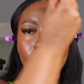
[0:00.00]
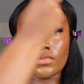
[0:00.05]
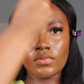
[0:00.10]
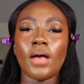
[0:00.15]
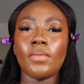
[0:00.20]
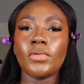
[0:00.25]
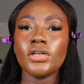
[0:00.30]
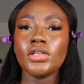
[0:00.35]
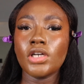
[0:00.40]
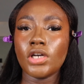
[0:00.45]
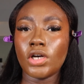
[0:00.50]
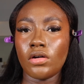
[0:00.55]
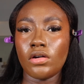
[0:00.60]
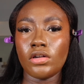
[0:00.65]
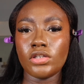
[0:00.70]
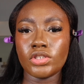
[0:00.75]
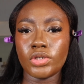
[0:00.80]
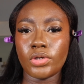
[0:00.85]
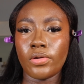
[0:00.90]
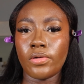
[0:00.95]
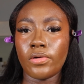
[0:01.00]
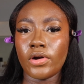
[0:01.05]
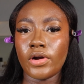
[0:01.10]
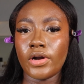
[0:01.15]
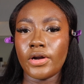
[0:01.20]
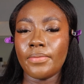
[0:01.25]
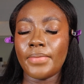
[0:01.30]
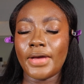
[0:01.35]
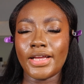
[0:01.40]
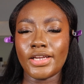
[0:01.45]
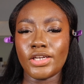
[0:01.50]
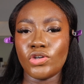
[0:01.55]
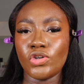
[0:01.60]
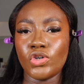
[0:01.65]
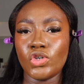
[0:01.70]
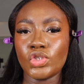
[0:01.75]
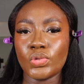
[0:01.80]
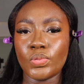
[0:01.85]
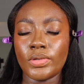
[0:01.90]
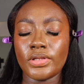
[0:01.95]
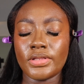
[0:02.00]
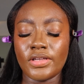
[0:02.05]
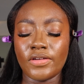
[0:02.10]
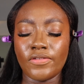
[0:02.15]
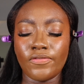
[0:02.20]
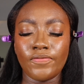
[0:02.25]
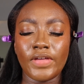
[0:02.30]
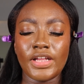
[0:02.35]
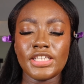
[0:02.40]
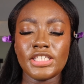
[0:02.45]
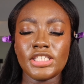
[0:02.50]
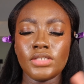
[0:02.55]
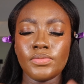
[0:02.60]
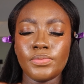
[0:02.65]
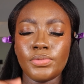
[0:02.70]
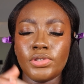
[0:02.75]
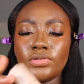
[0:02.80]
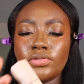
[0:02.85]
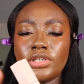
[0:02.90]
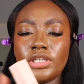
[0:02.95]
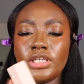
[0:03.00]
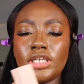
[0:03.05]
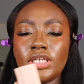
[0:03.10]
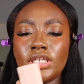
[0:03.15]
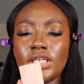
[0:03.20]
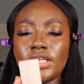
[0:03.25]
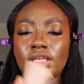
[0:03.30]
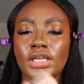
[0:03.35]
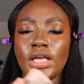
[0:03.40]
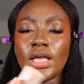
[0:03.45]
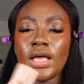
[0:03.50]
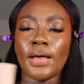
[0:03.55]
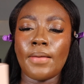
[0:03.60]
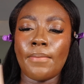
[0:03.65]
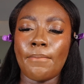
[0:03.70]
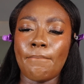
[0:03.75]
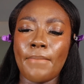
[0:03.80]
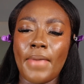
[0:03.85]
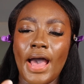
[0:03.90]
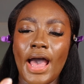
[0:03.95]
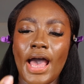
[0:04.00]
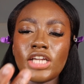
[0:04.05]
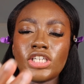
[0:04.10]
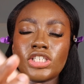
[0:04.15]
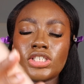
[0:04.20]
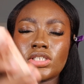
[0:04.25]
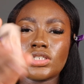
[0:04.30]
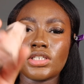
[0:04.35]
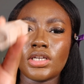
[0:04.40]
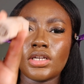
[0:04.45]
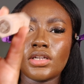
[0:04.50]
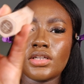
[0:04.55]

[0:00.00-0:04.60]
I'm gonna contour my nose with the Fenty Beauty Match